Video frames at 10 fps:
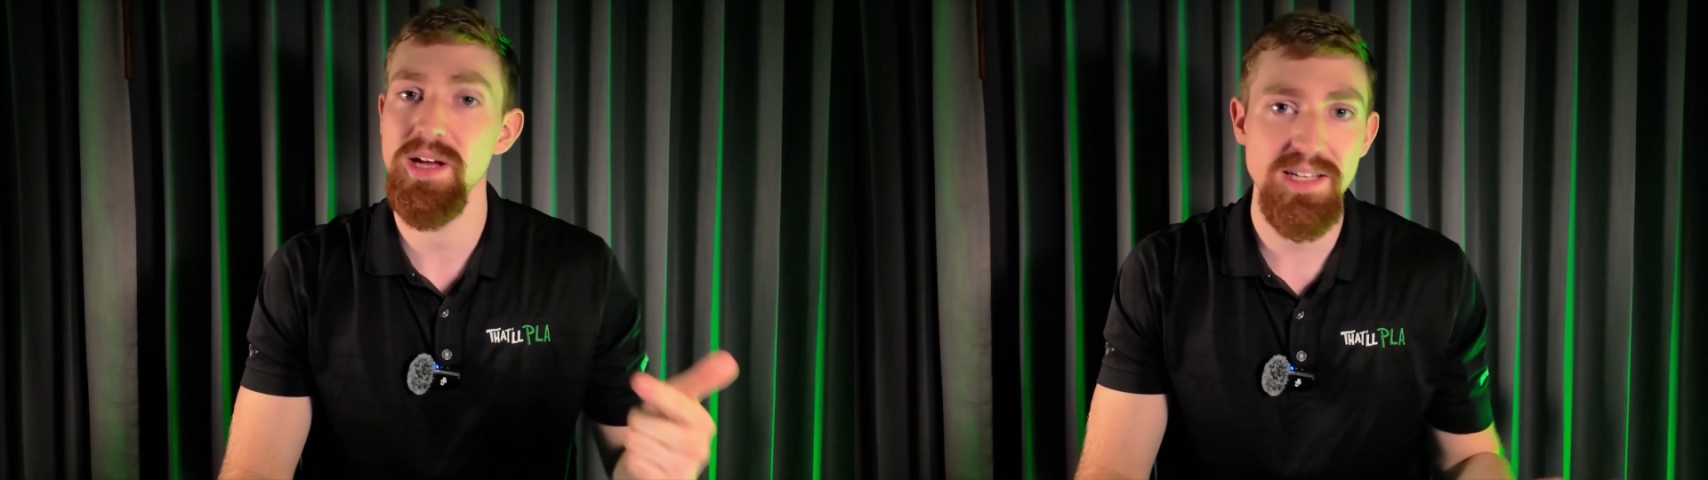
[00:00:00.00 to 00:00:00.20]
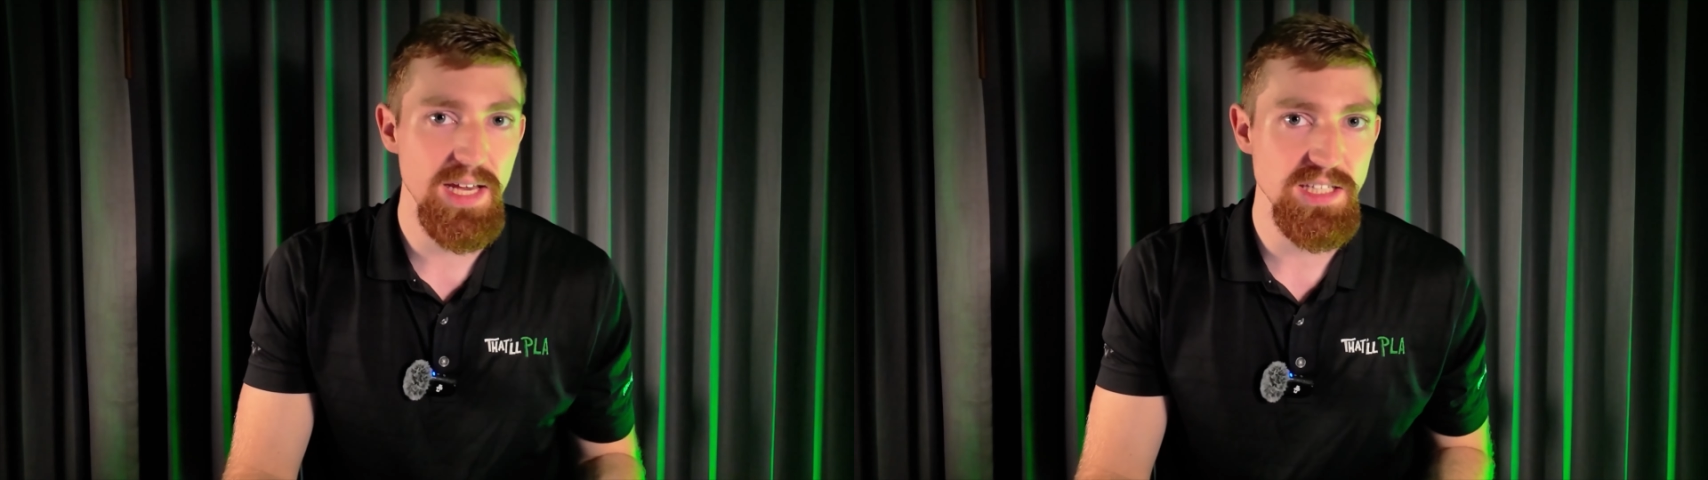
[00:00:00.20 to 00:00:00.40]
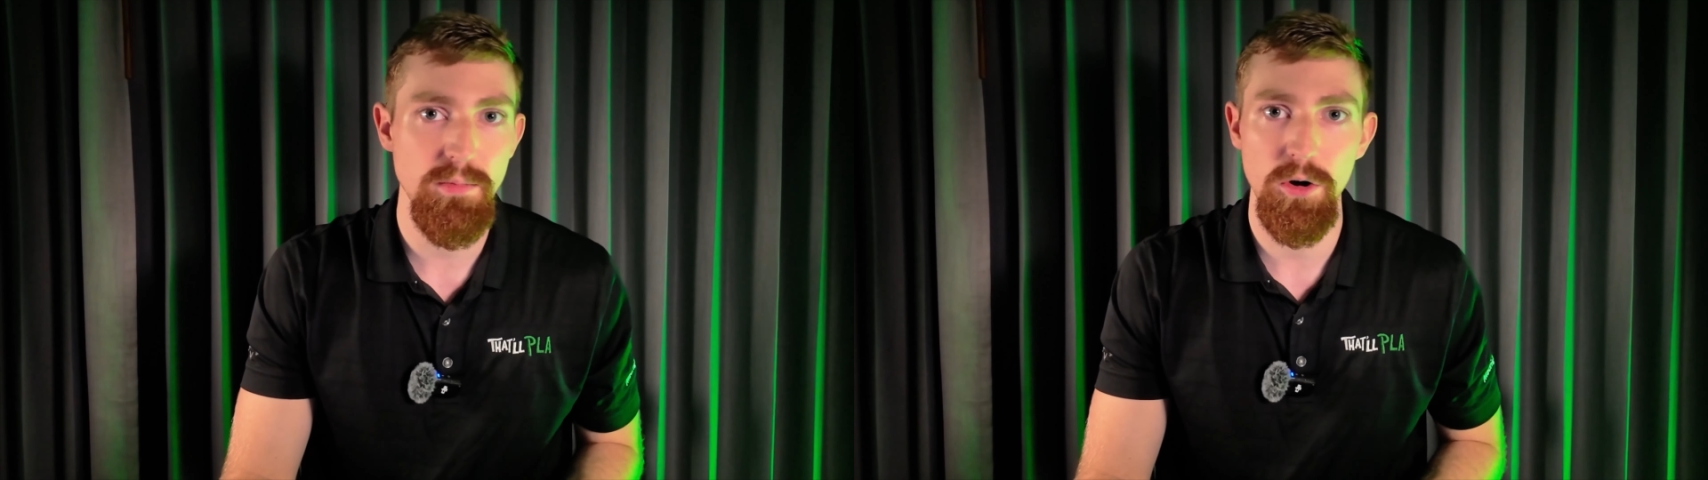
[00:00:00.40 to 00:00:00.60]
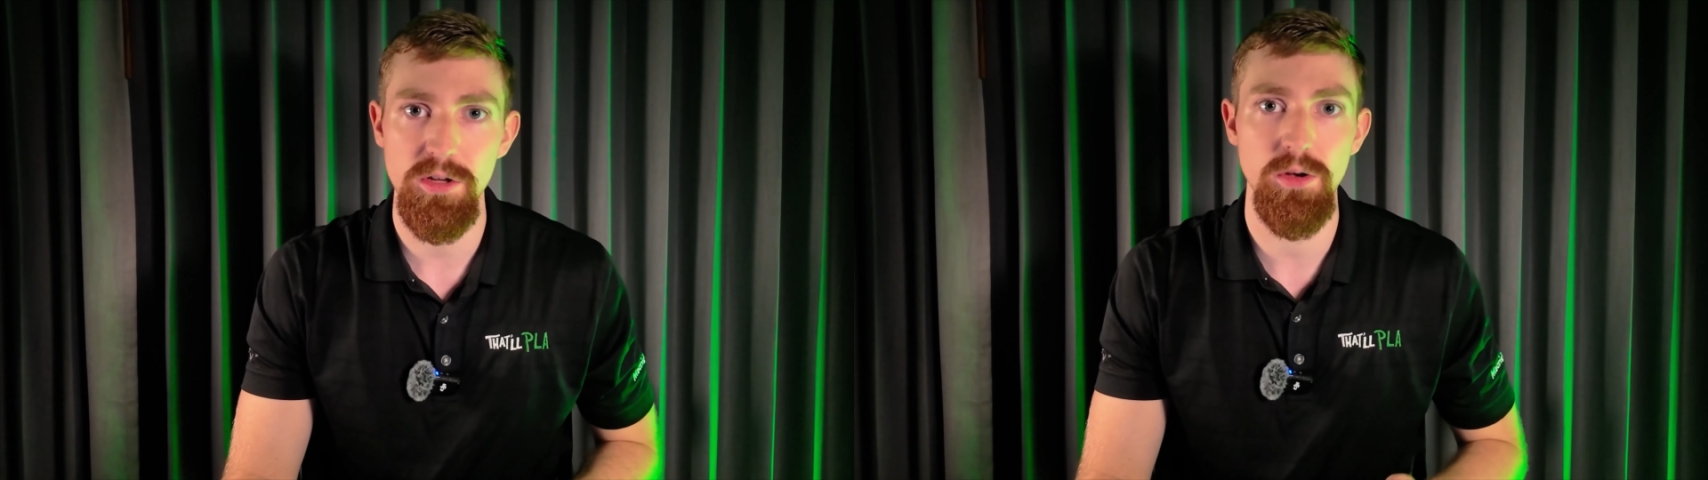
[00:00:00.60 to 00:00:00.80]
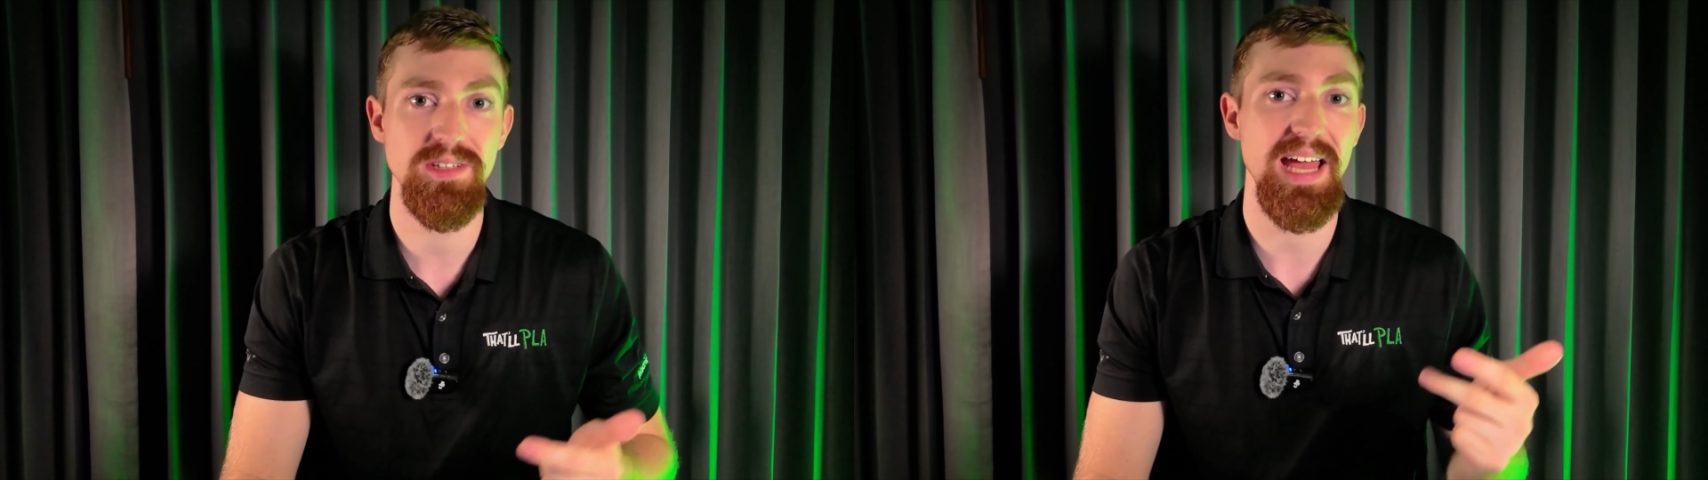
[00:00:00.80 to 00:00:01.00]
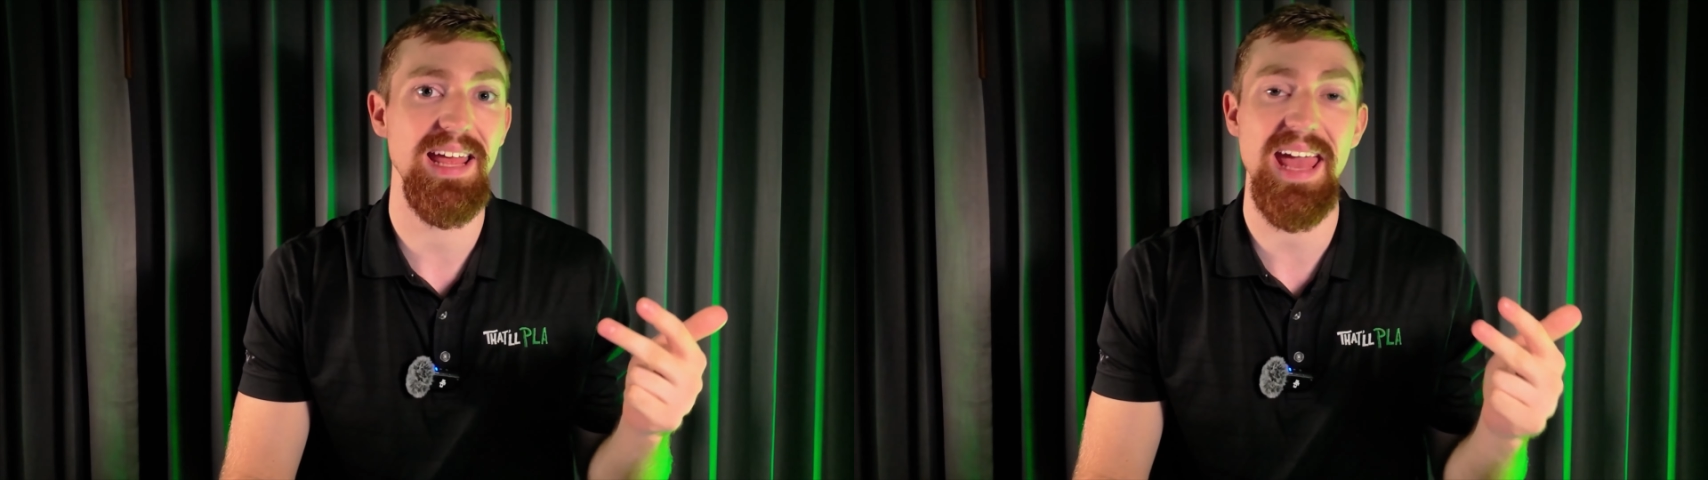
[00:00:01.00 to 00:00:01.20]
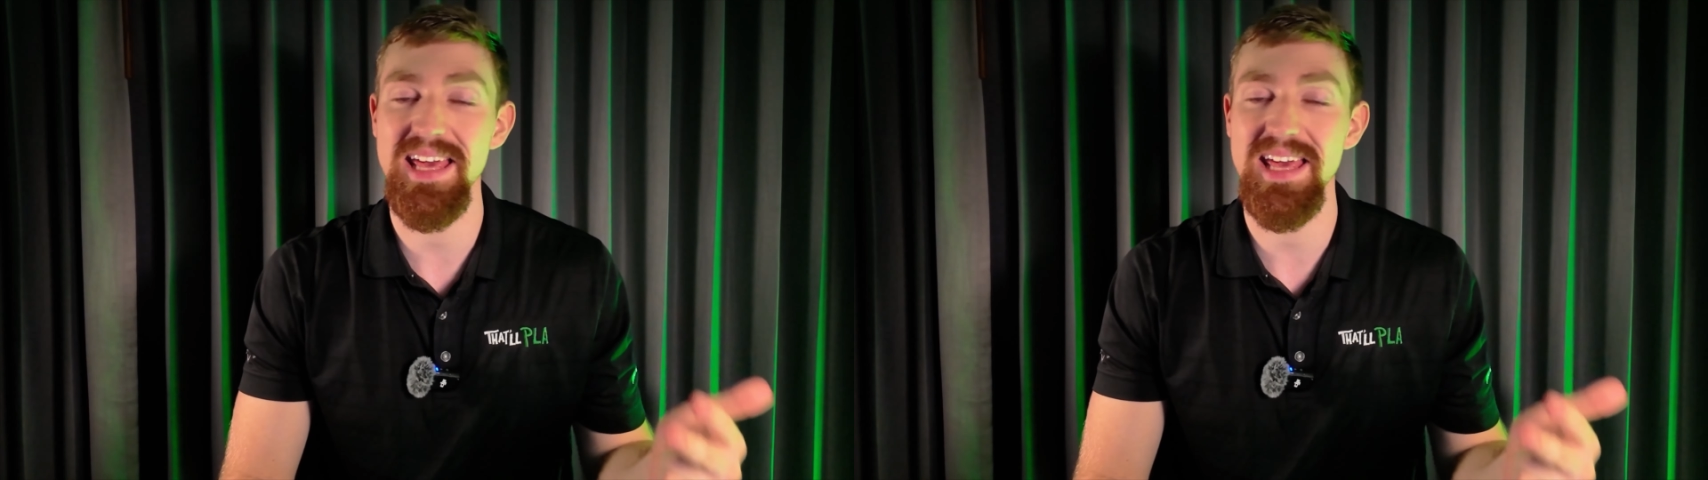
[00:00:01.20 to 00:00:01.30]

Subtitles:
written testimonials, and